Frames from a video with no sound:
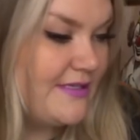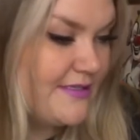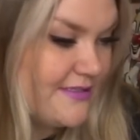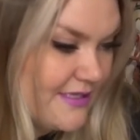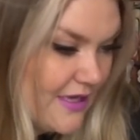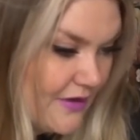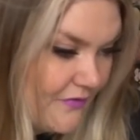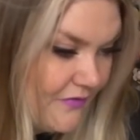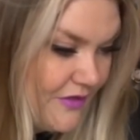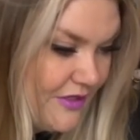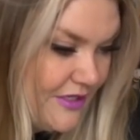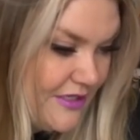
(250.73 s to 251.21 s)

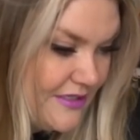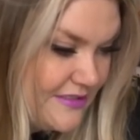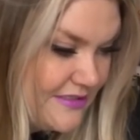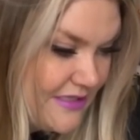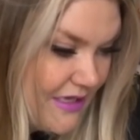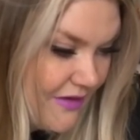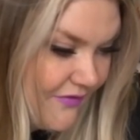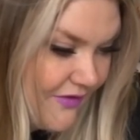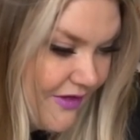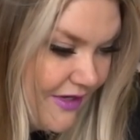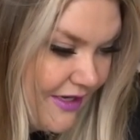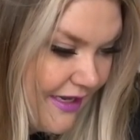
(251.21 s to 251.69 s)

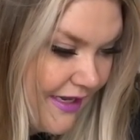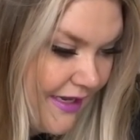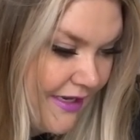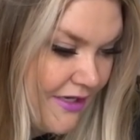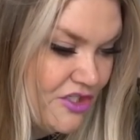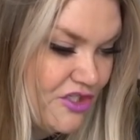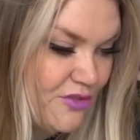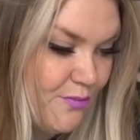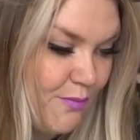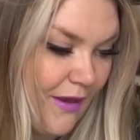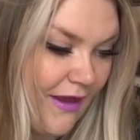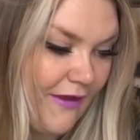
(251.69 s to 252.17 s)
seventy-seven
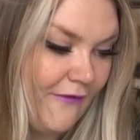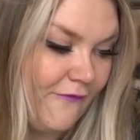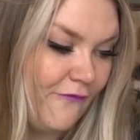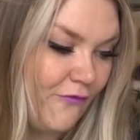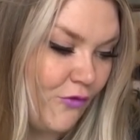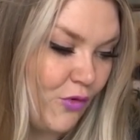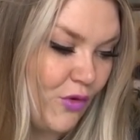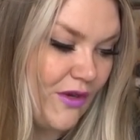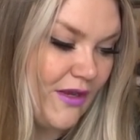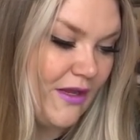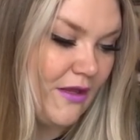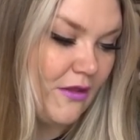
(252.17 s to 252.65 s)
inch by
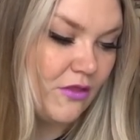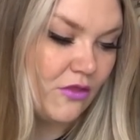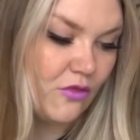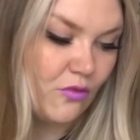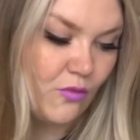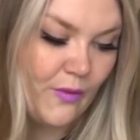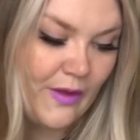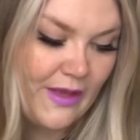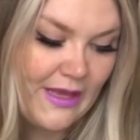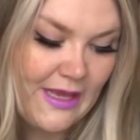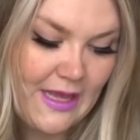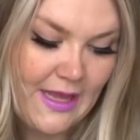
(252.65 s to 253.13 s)

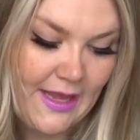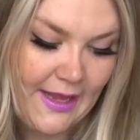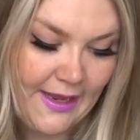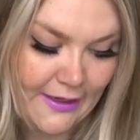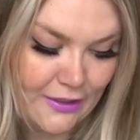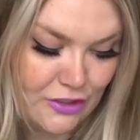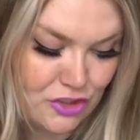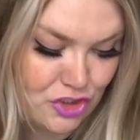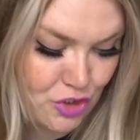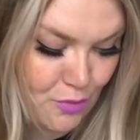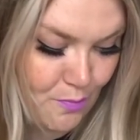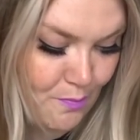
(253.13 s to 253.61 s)
forty-three
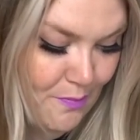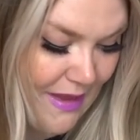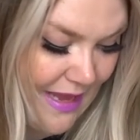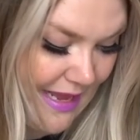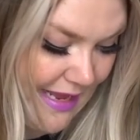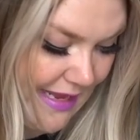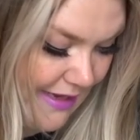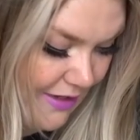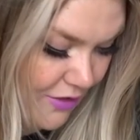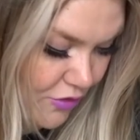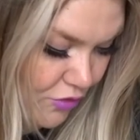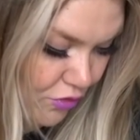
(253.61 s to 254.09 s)
inch
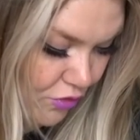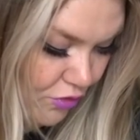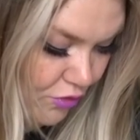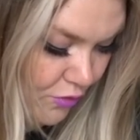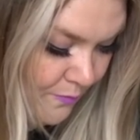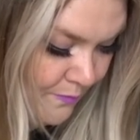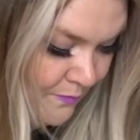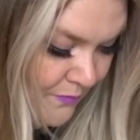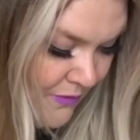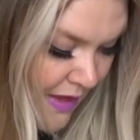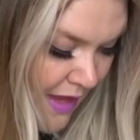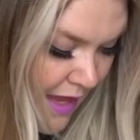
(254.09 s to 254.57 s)

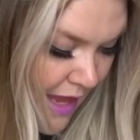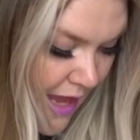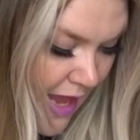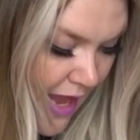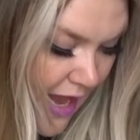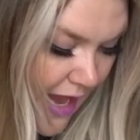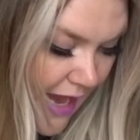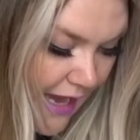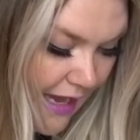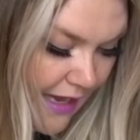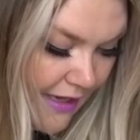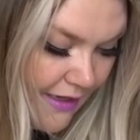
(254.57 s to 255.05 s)
panel,
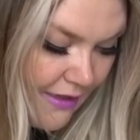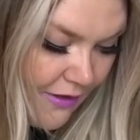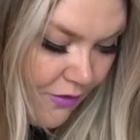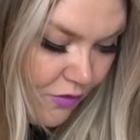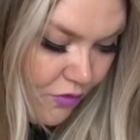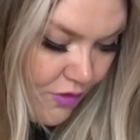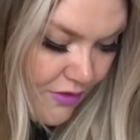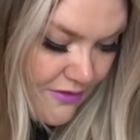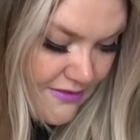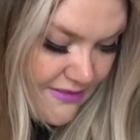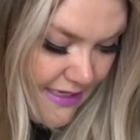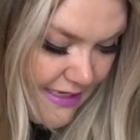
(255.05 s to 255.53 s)
and it
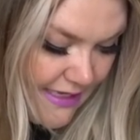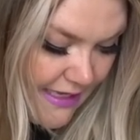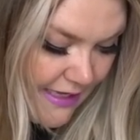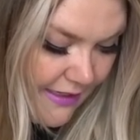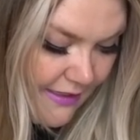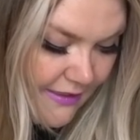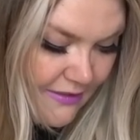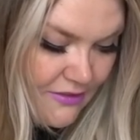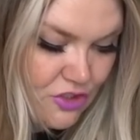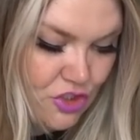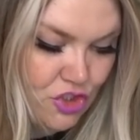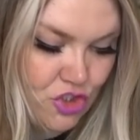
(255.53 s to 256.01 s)
looks like it
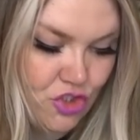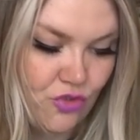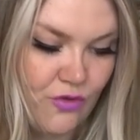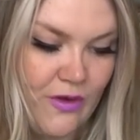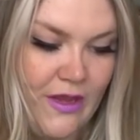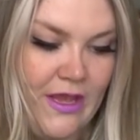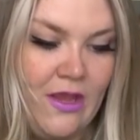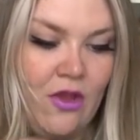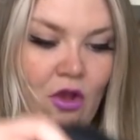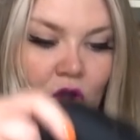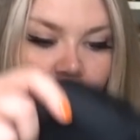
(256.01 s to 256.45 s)
can string